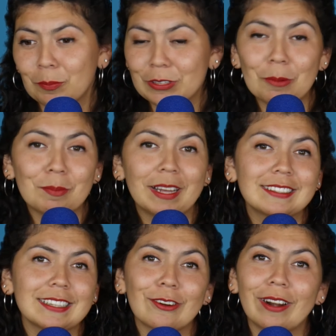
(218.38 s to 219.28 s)
Some
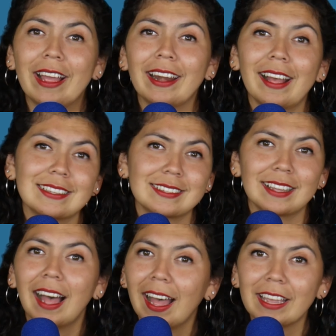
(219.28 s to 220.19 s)
might say Ryan has
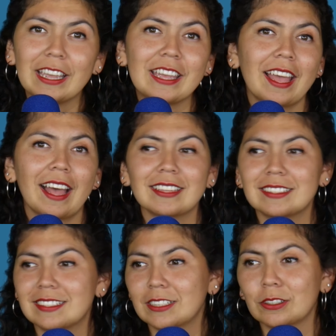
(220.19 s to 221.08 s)
the height, he
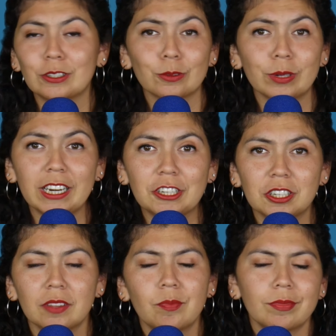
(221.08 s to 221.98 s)
has the the
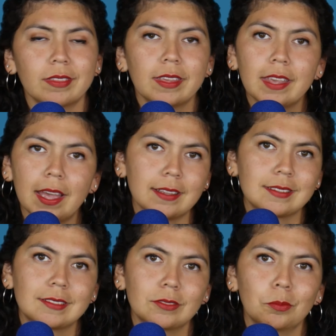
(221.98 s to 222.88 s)
reach.
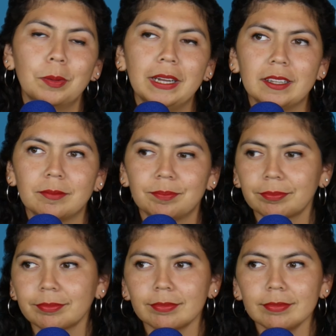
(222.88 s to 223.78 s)
Yes, but
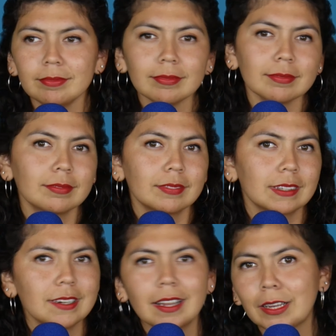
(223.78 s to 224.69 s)

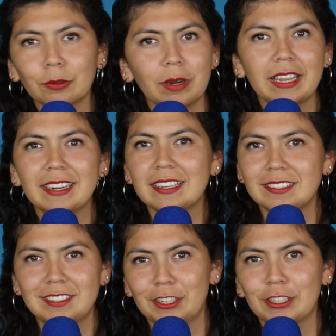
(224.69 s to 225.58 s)
it's not like Ryan
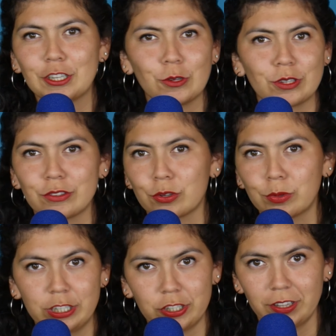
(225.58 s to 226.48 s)
necessarily uses the
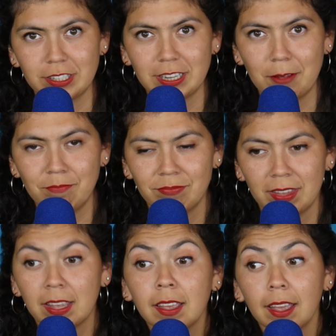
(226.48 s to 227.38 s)
reach all the time.
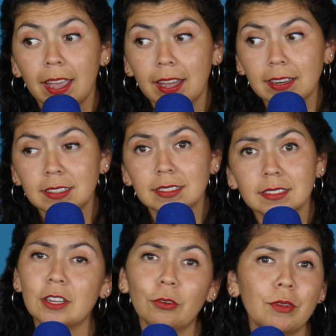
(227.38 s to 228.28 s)
And
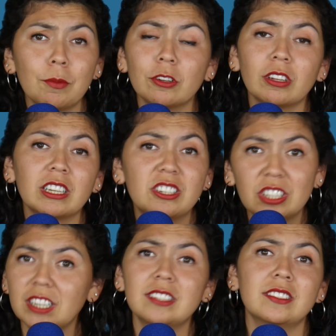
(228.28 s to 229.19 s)
Fumo
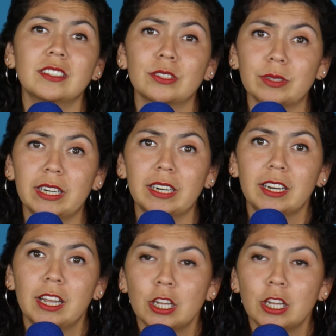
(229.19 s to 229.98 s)
adjusts in the ring.